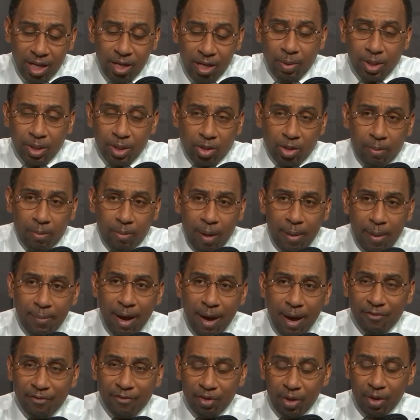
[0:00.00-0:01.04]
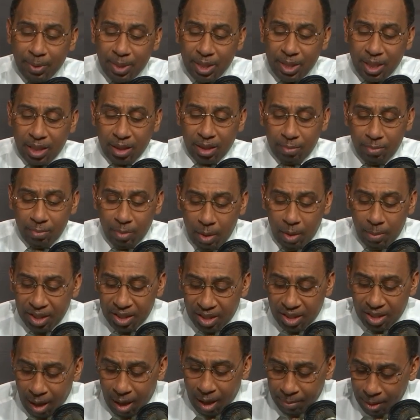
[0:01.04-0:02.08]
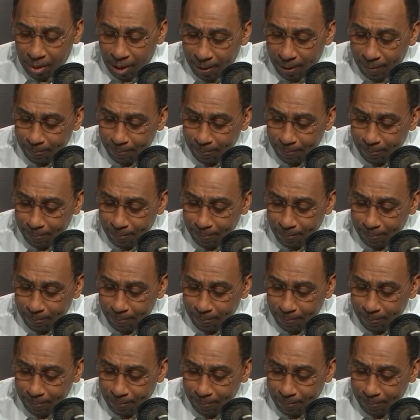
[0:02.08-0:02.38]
what's on my mind for the particular moment in time, though.